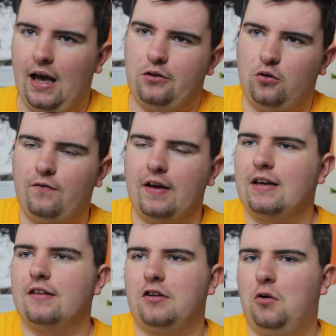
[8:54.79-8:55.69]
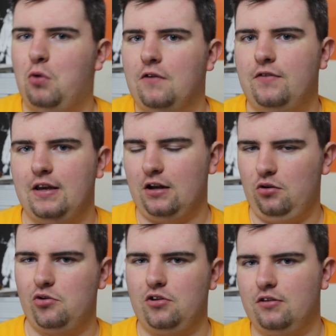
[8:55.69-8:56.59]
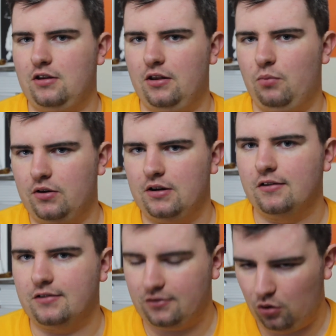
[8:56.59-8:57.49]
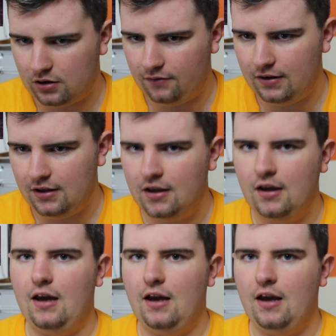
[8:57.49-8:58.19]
I do think it's a worthy inclusion to the Wonder Years discography.